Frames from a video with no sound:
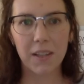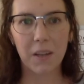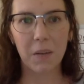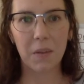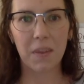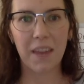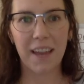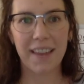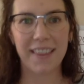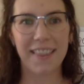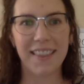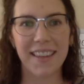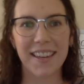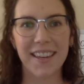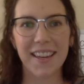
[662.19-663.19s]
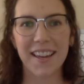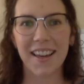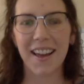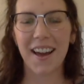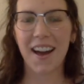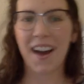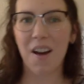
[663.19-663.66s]
out that the
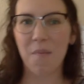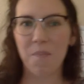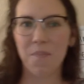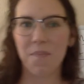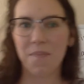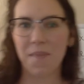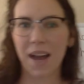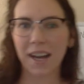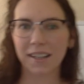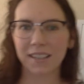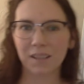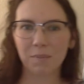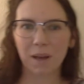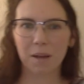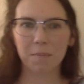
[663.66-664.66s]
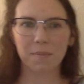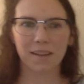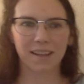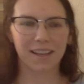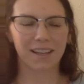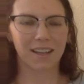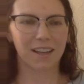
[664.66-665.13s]
maximum
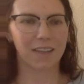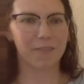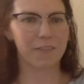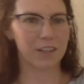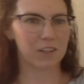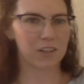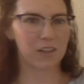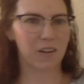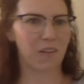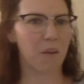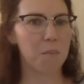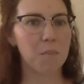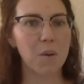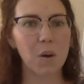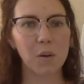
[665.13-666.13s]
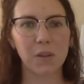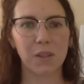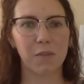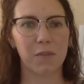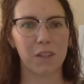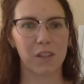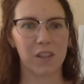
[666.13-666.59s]
efficient, or the most
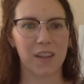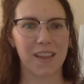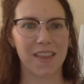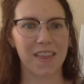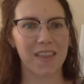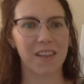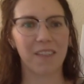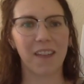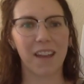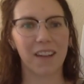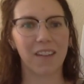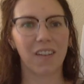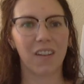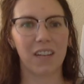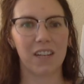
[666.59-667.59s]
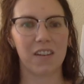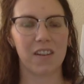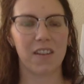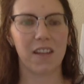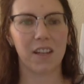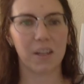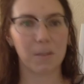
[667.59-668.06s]
efficient theoretical engine
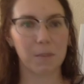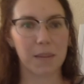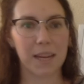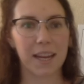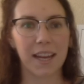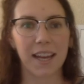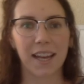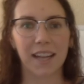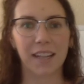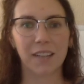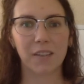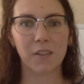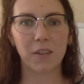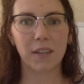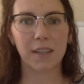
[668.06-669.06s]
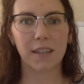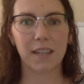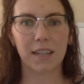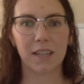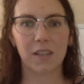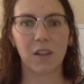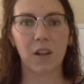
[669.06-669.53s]
that could be constructed,
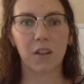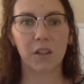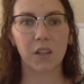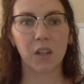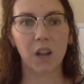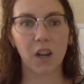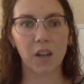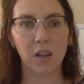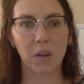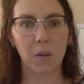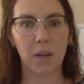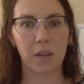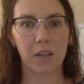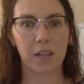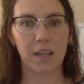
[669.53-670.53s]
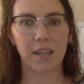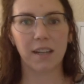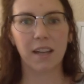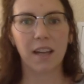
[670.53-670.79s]
is called a Carnot engine.